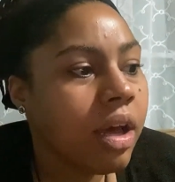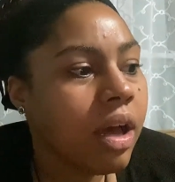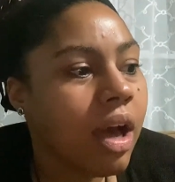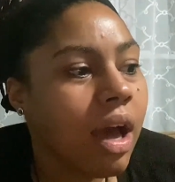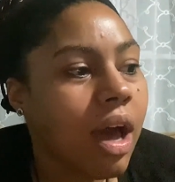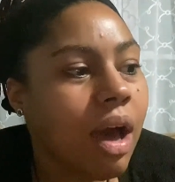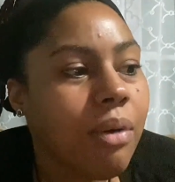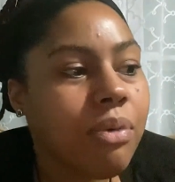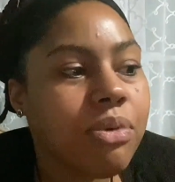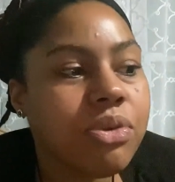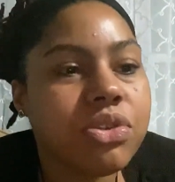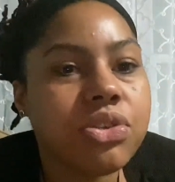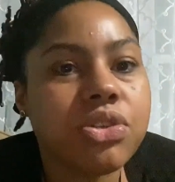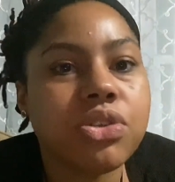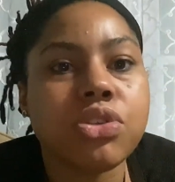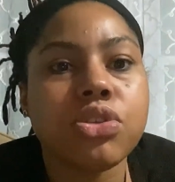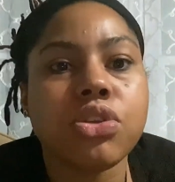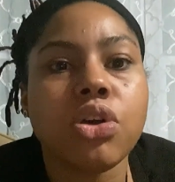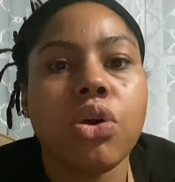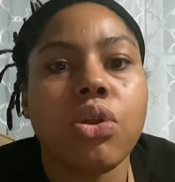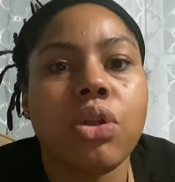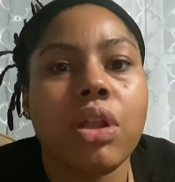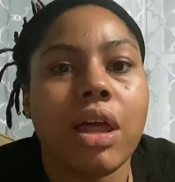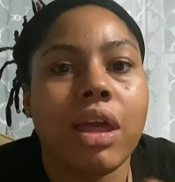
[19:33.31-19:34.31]
I was just
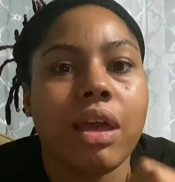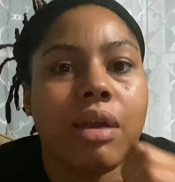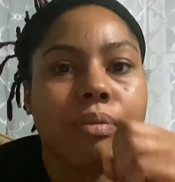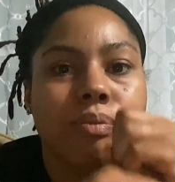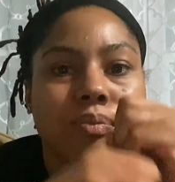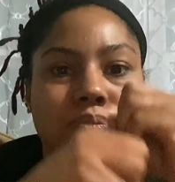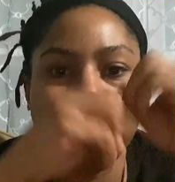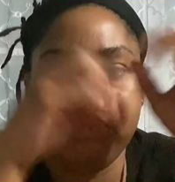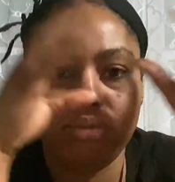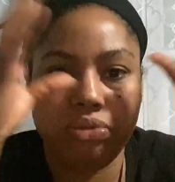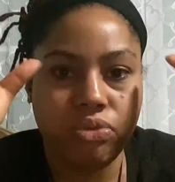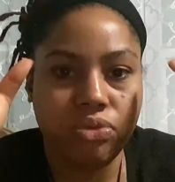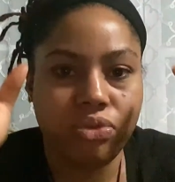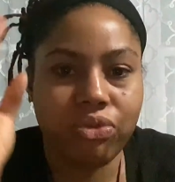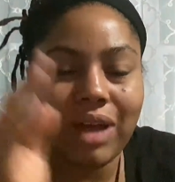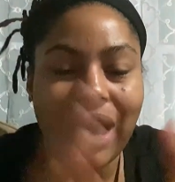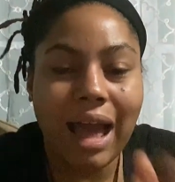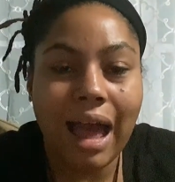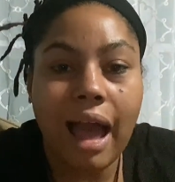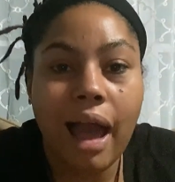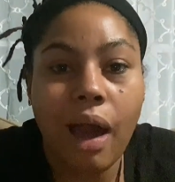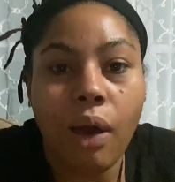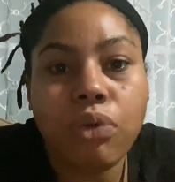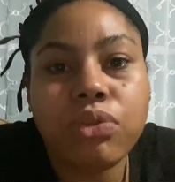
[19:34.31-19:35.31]
so
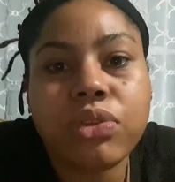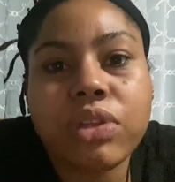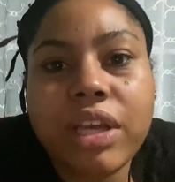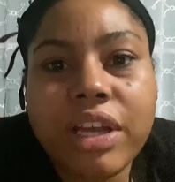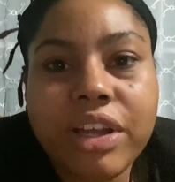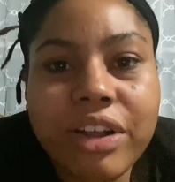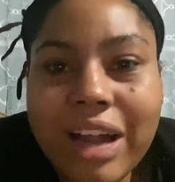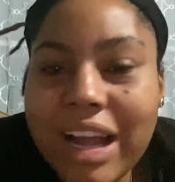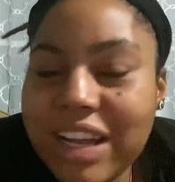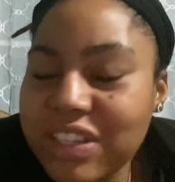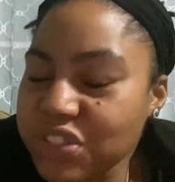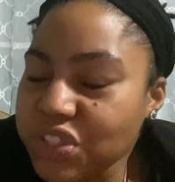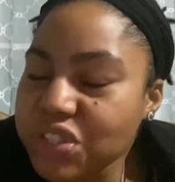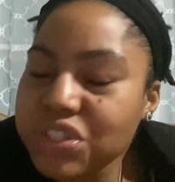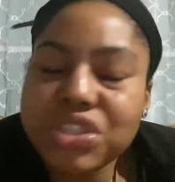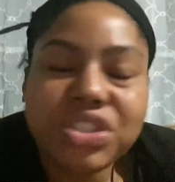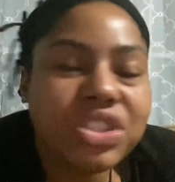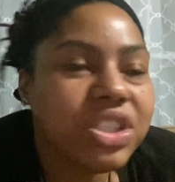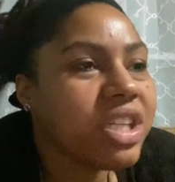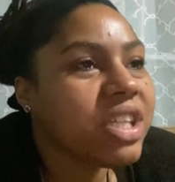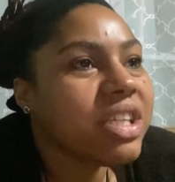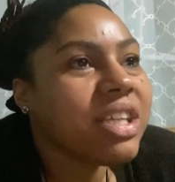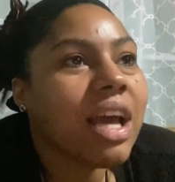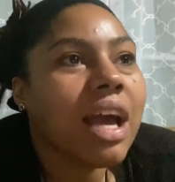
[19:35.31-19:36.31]
out there. I just
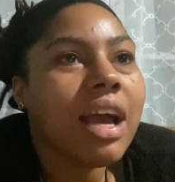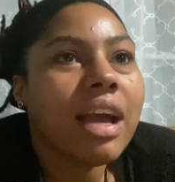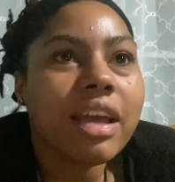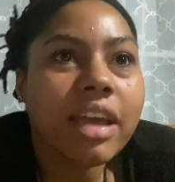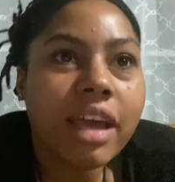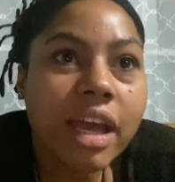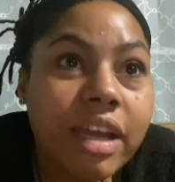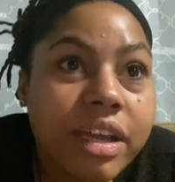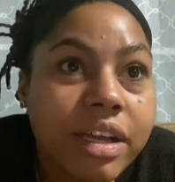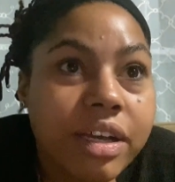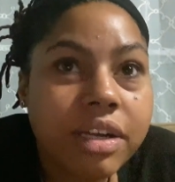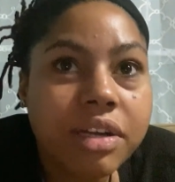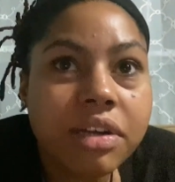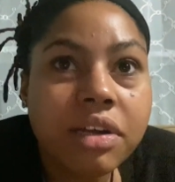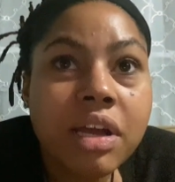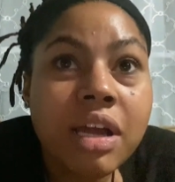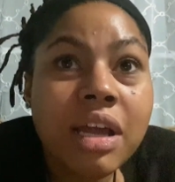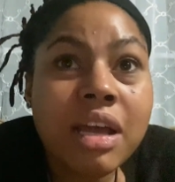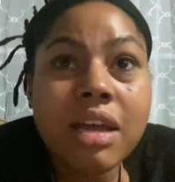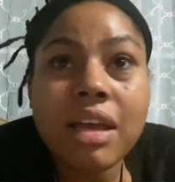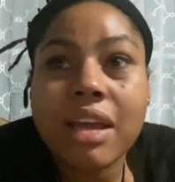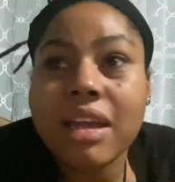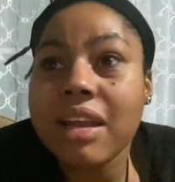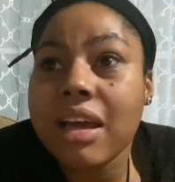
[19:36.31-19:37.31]
did not care,
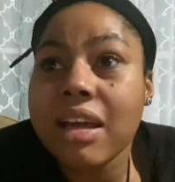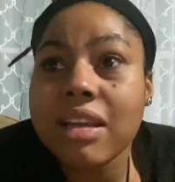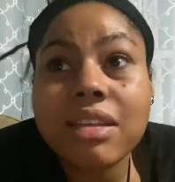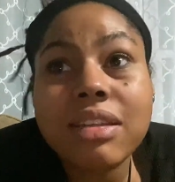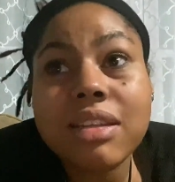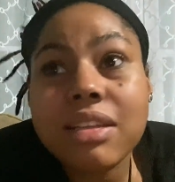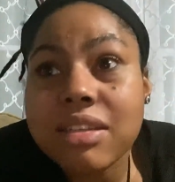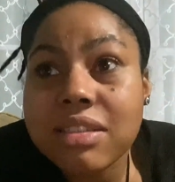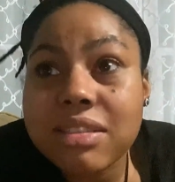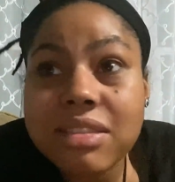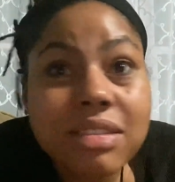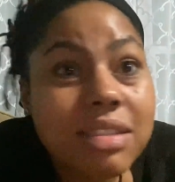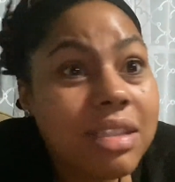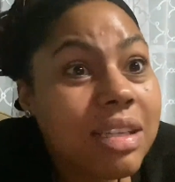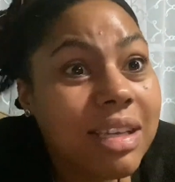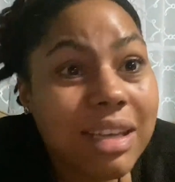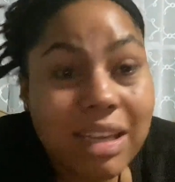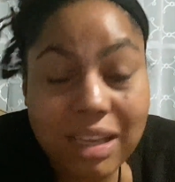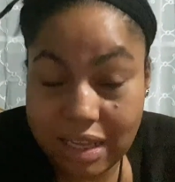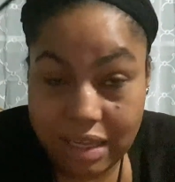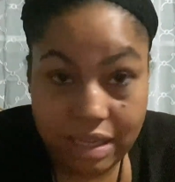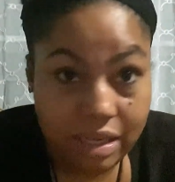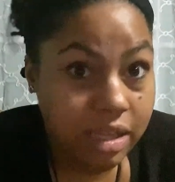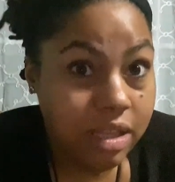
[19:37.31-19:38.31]
and I didn't see
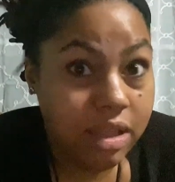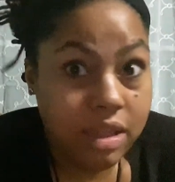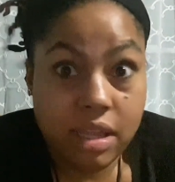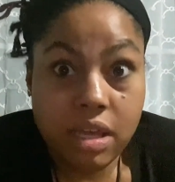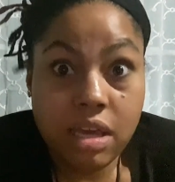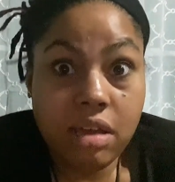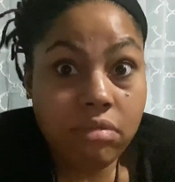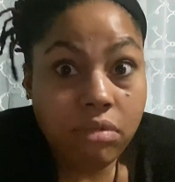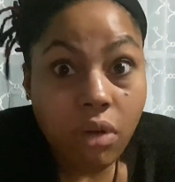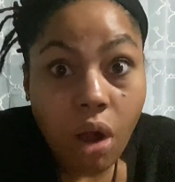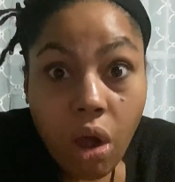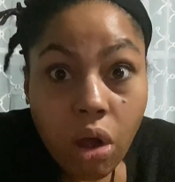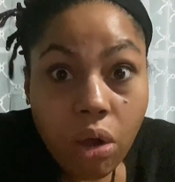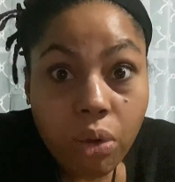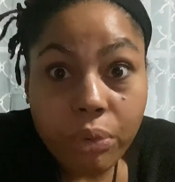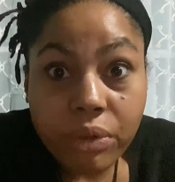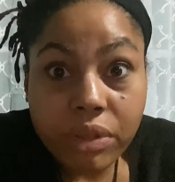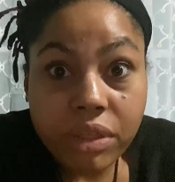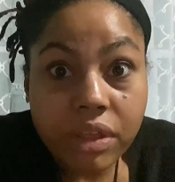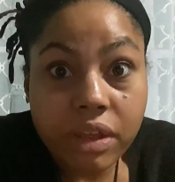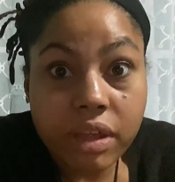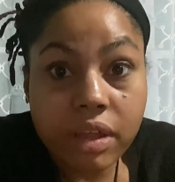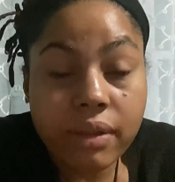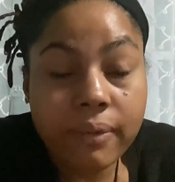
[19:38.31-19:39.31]
anything wrong
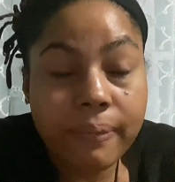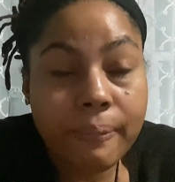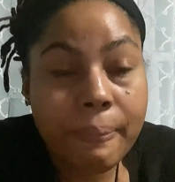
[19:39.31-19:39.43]
with it.